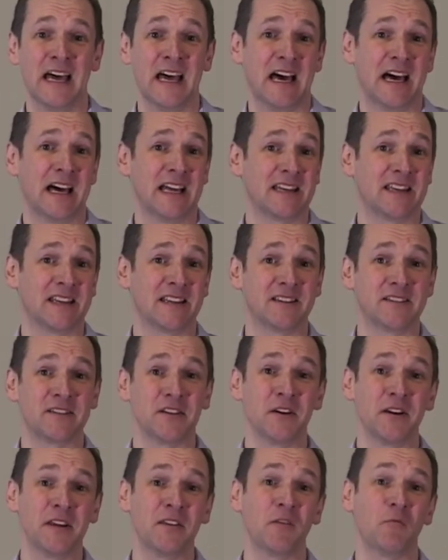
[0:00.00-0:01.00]
And
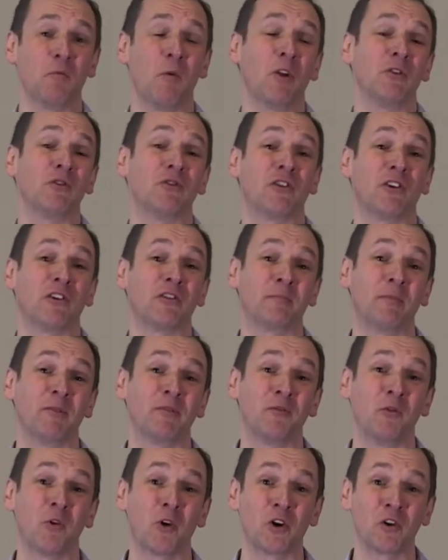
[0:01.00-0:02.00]
certainly in the one just
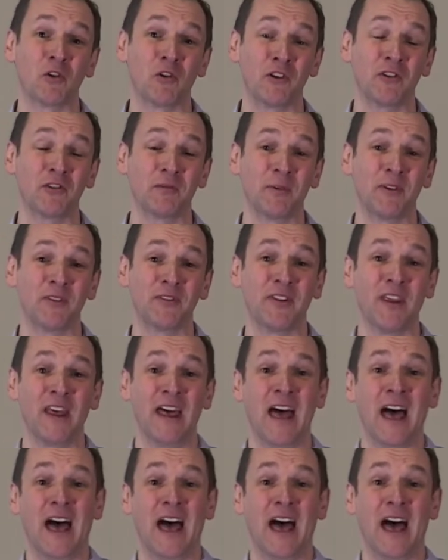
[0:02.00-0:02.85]
before Christmas,